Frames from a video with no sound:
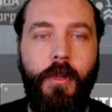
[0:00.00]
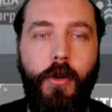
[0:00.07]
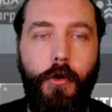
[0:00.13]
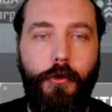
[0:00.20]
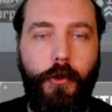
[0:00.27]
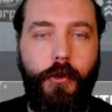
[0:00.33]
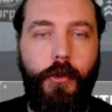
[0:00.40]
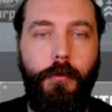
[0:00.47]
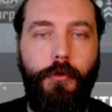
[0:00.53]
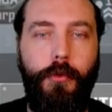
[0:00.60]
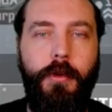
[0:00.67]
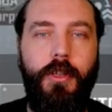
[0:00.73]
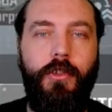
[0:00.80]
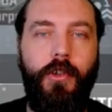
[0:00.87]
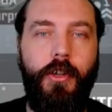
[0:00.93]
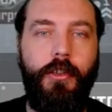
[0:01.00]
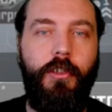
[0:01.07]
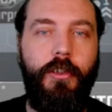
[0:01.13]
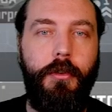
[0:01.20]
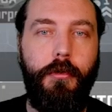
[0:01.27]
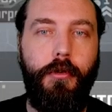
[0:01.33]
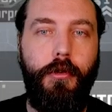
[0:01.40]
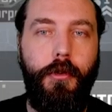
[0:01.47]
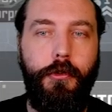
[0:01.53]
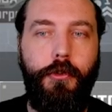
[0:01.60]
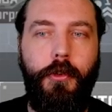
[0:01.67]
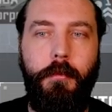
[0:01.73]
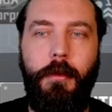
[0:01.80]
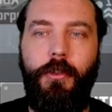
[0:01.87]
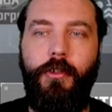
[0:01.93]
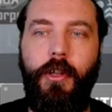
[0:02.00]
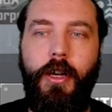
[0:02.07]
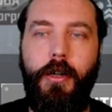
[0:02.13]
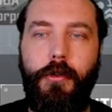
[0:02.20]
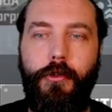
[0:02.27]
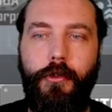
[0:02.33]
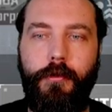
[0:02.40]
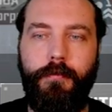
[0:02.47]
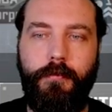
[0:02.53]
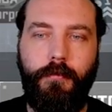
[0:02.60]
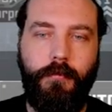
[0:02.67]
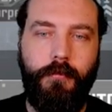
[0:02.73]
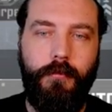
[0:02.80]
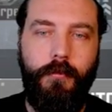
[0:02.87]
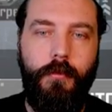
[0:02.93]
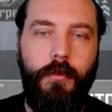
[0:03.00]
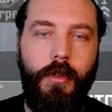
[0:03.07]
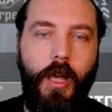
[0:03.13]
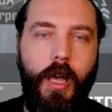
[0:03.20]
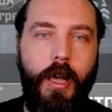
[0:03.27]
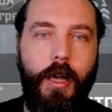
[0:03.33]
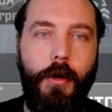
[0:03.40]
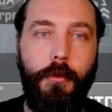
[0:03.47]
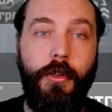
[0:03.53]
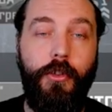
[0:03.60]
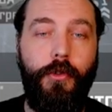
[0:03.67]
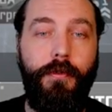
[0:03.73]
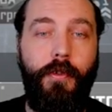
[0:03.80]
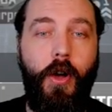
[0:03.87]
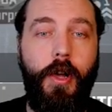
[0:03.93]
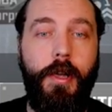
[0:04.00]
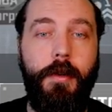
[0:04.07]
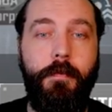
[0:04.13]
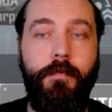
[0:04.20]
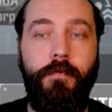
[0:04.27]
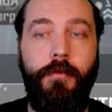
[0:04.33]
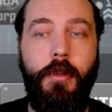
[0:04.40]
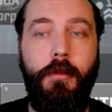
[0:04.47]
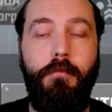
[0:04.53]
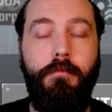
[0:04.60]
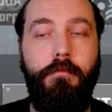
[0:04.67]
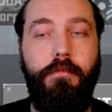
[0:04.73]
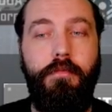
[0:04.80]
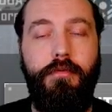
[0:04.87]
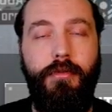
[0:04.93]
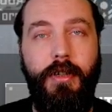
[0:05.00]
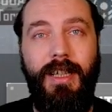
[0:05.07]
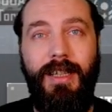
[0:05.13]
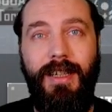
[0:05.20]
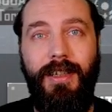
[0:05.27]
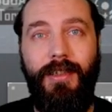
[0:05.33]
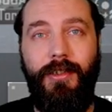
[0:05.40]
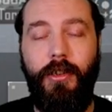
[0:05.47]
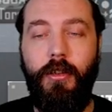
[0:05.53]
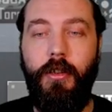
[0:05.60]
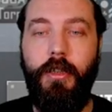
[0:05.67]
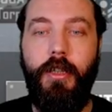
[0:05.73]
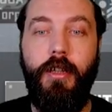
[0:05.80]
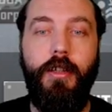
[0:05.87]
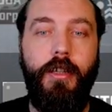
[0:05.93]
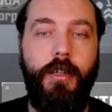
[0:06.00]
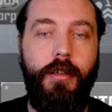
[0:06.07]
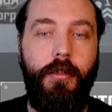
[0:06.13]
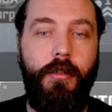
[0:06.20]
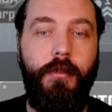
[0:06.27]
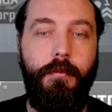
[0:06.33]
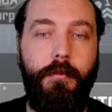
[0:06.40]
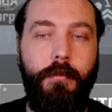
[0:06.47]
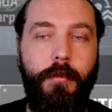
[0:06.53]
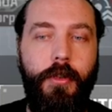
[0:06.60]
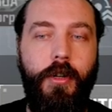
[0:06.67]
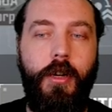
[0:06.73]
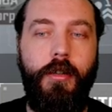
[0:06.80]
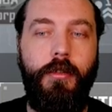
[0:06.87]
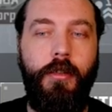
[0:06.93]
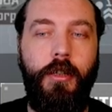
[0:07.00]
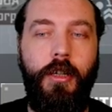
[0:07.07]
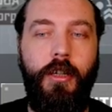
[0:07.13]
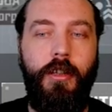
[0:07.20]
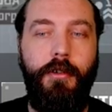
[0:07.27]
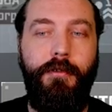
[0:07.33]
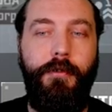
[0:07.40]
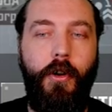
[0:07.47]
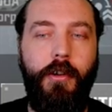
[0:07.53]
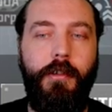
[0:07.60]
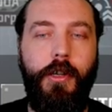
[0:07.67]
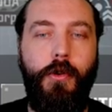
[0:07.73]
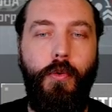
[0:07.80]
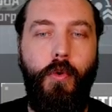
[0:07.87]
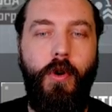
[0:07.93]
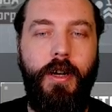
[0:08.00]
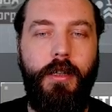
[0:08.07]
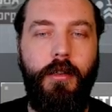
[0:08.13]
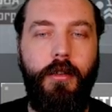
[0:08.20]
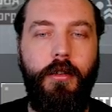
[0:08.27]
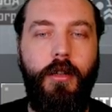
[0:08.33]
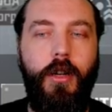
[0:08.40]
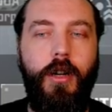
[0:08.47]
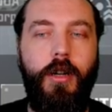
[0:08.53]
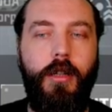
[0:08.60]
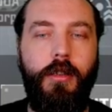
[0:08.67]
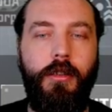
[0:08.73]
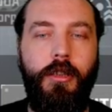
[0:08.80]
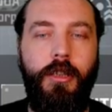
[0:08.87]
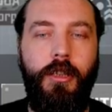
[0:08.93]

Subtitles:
Also comes with these nice little cluster missiles, which fire pretty decently, and they're firing quite a lot.